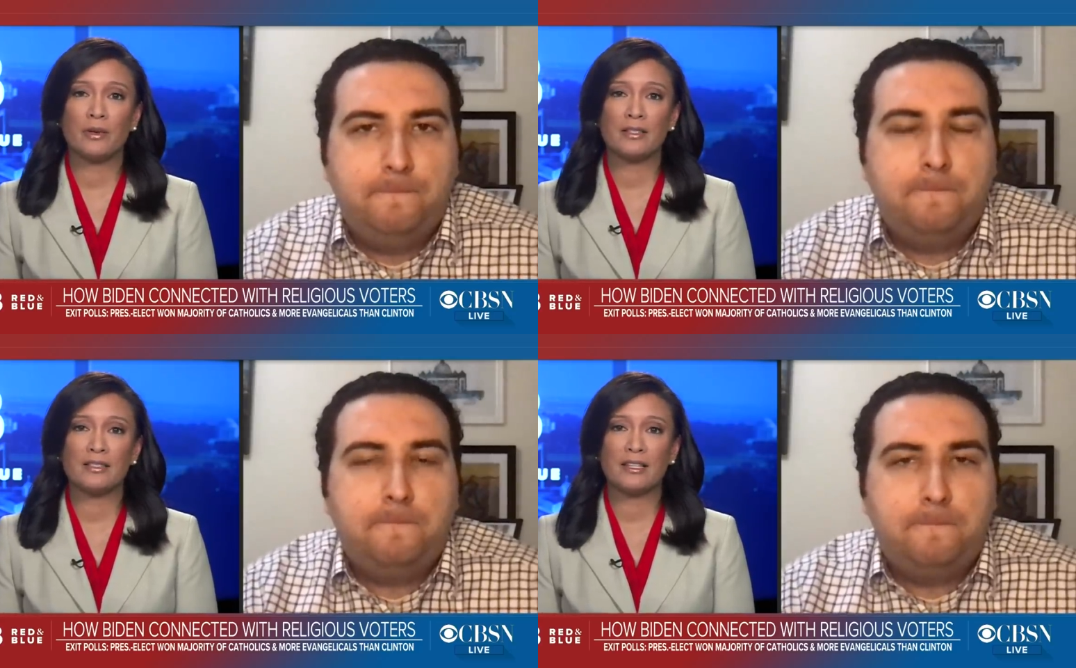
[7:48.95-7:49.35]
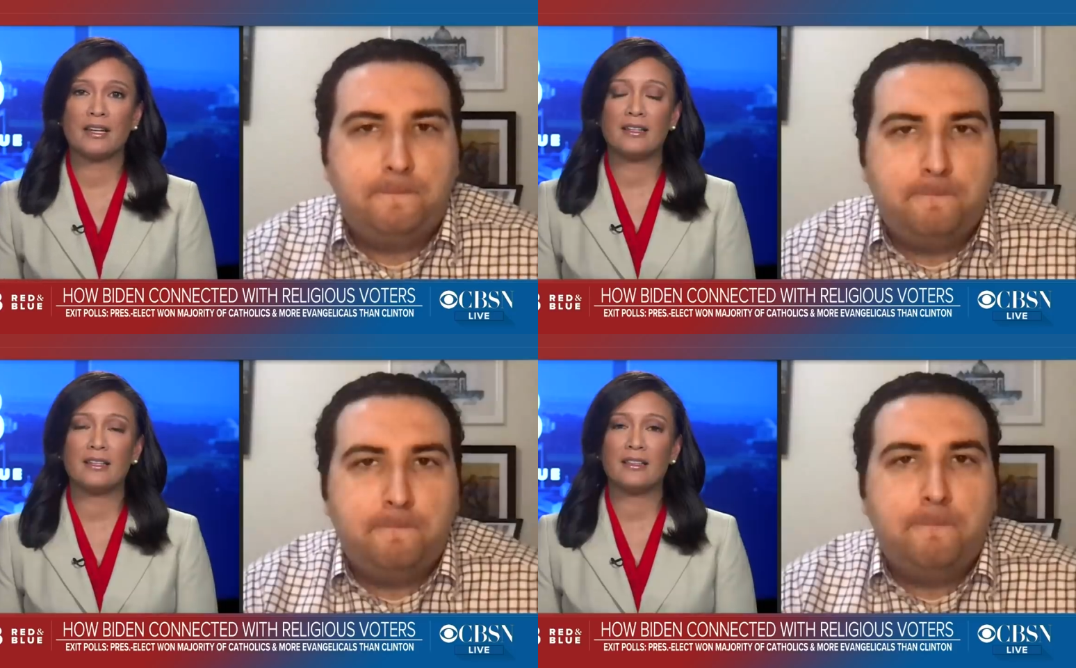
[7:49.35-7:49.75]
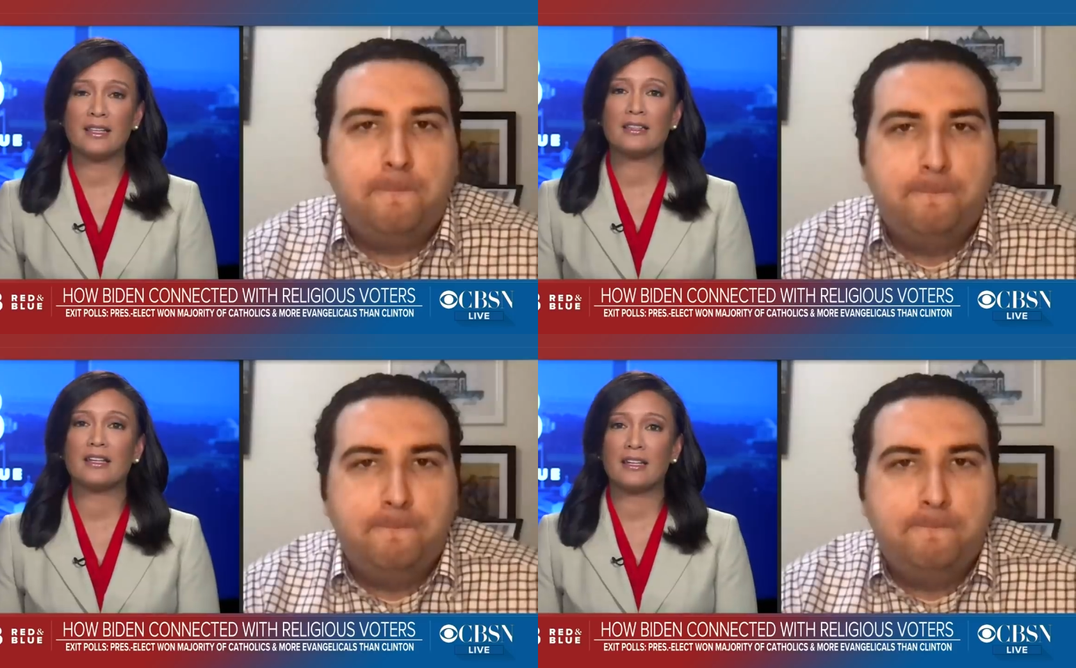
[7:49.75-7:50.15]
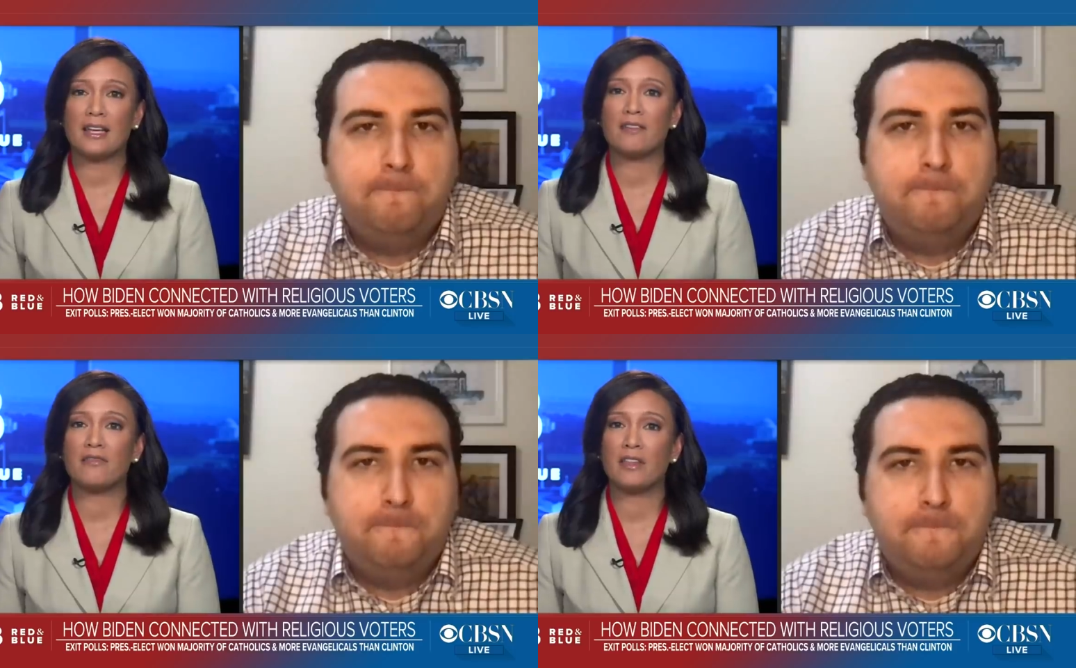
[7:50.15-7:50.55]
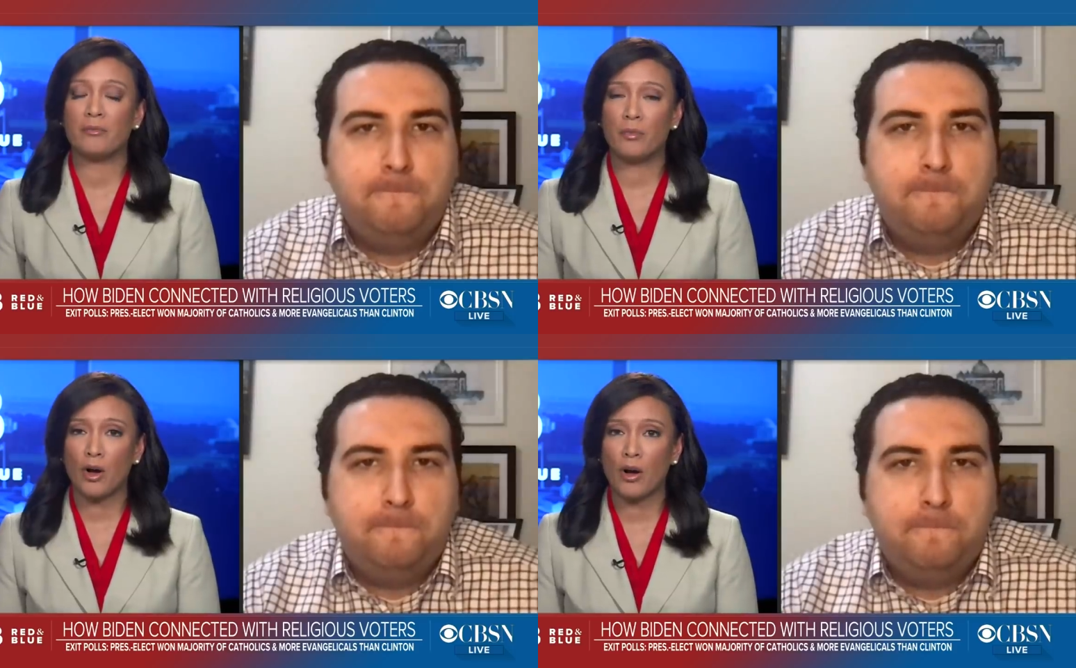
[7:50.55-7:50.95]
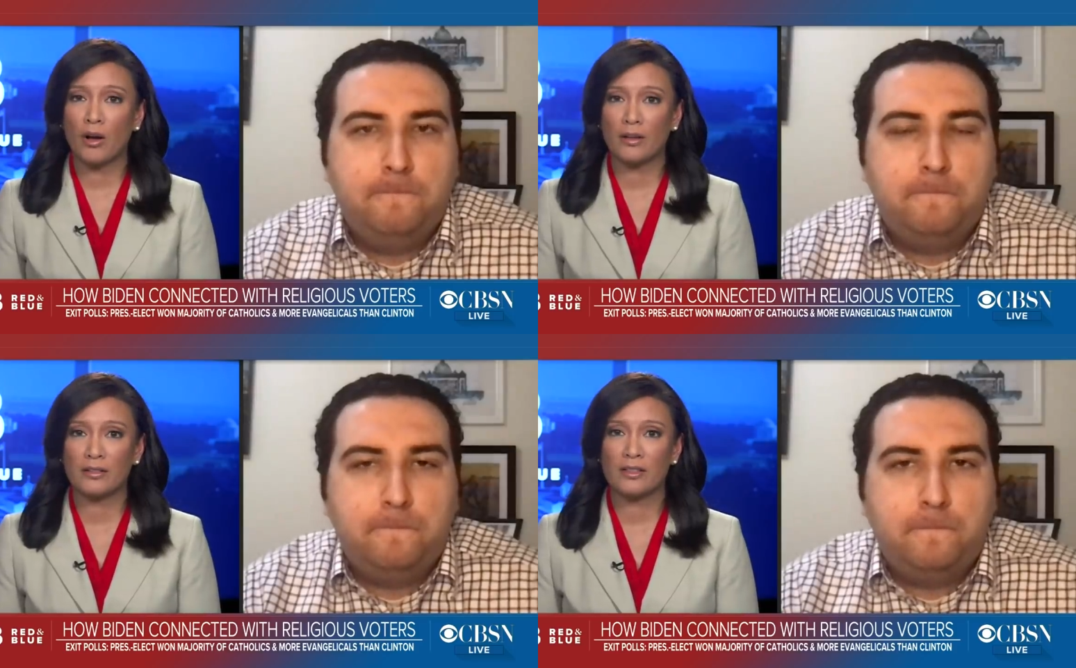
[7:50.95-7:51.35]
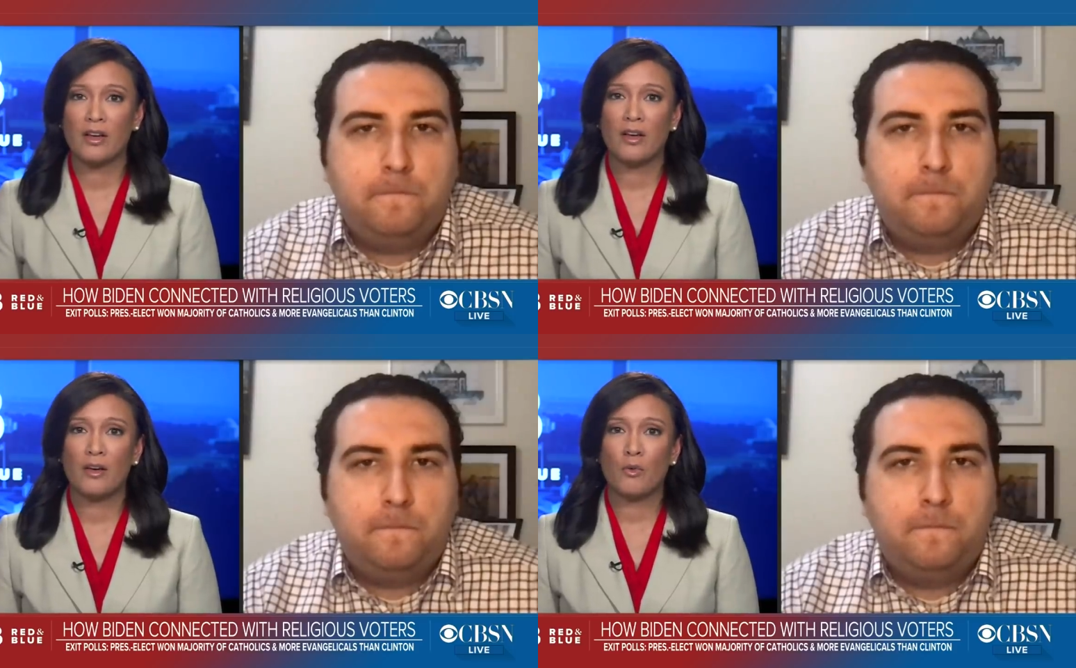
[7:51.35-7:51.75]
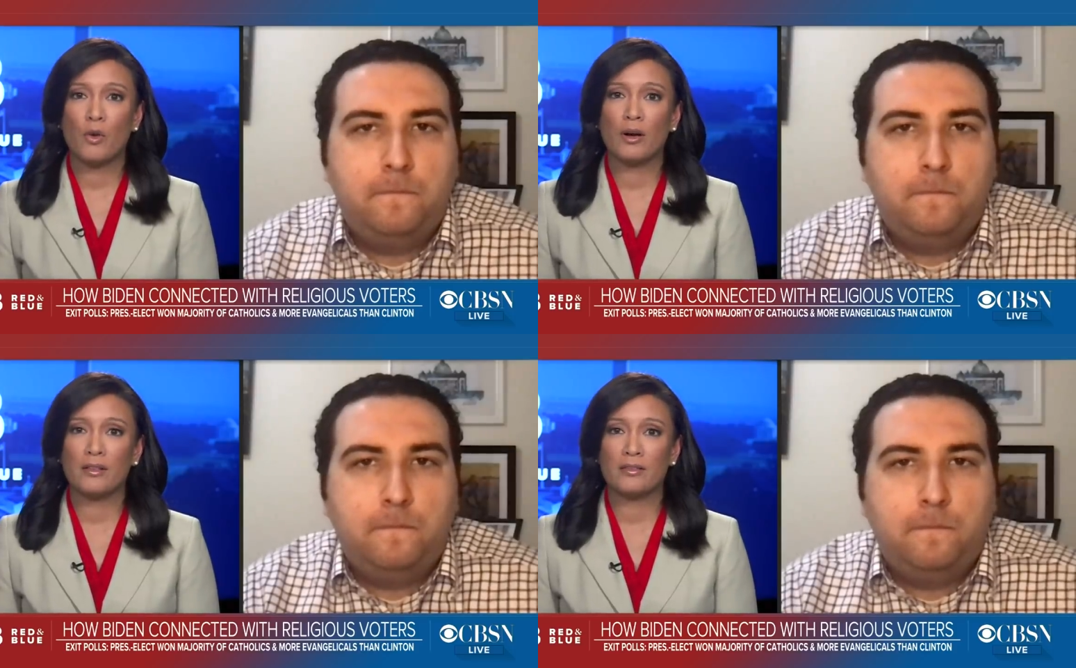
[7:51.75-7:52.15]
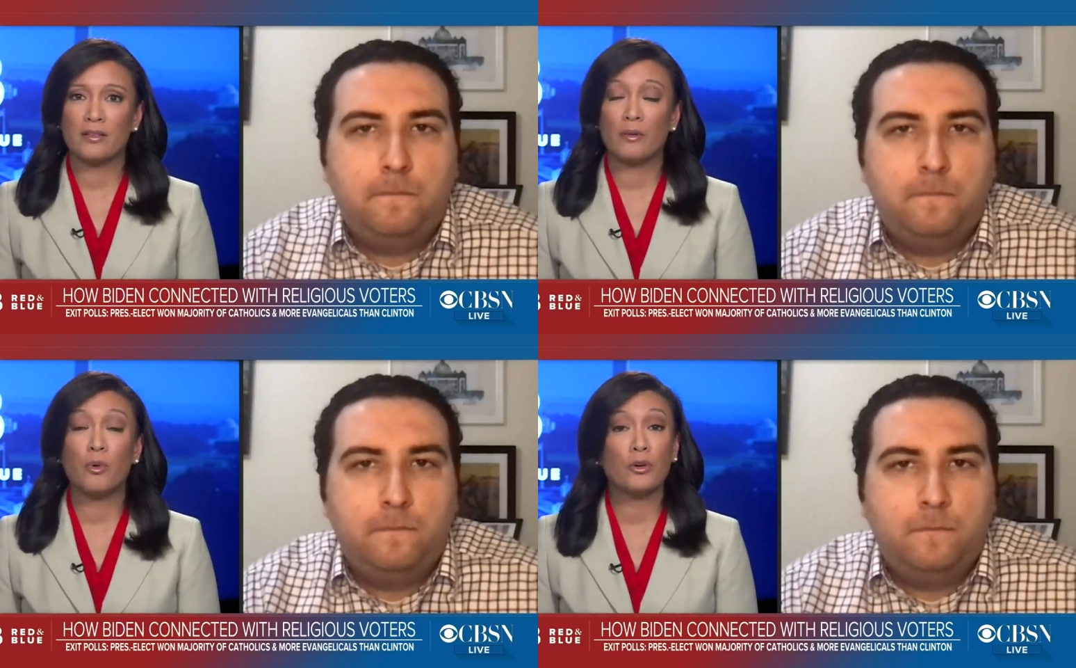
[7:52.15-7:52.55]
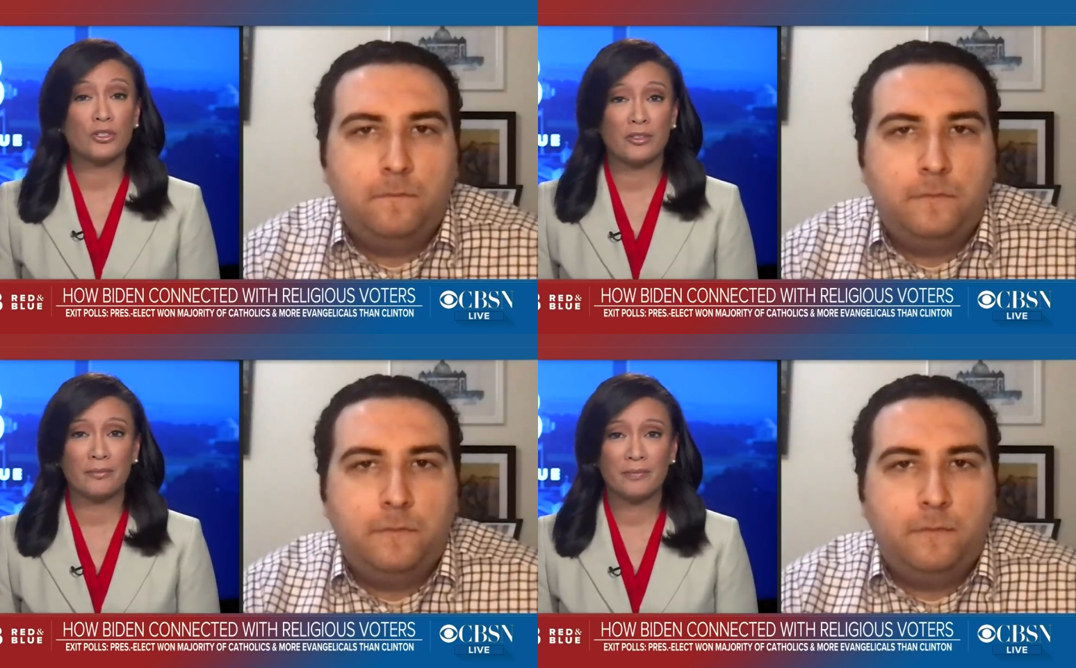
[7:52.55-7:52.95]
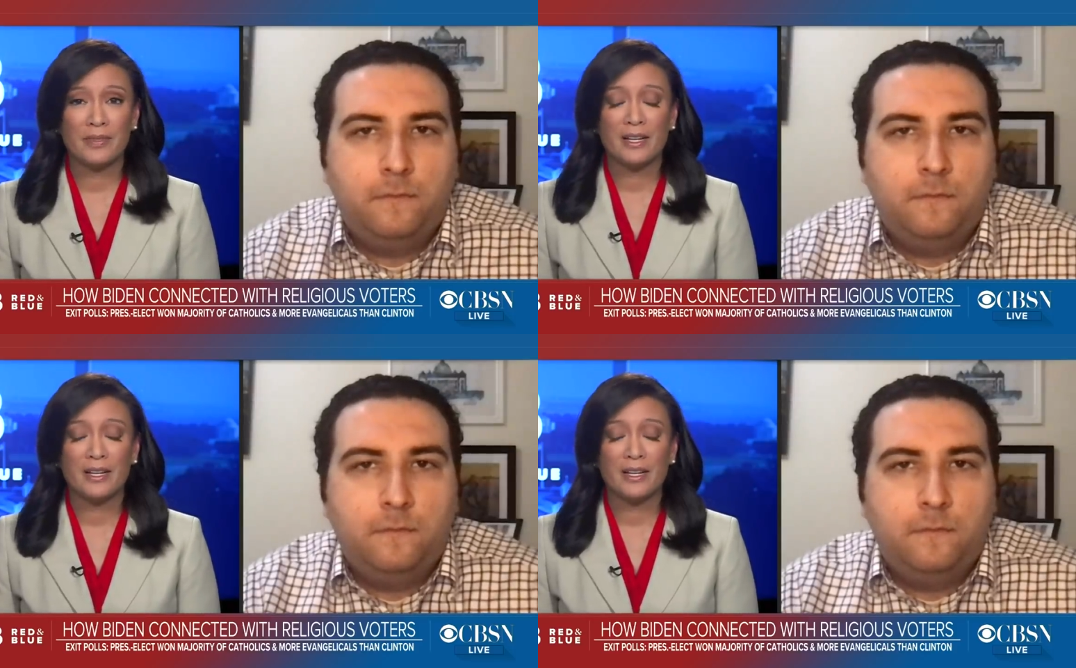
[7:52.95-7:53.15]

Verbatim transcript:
Speaker 1: but said the thing that gave them pause was abortion